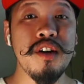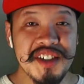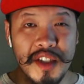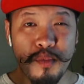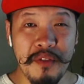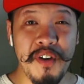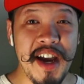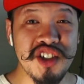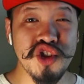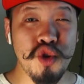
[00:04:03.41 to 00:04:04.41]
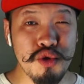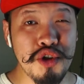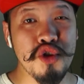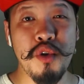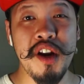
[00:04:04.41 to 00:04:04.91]
just to provide social
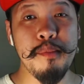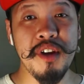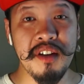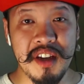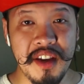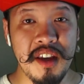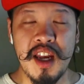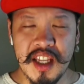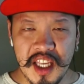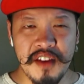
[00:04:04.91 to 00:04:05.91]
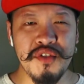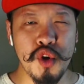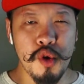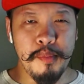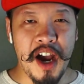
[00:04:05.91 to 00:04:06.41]
credibility and give
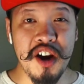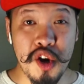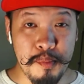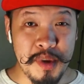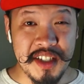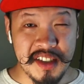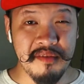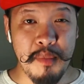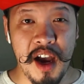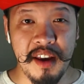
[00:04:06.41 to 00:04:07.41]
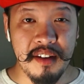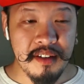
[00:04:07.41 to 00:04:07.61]
your buyer peace of mind.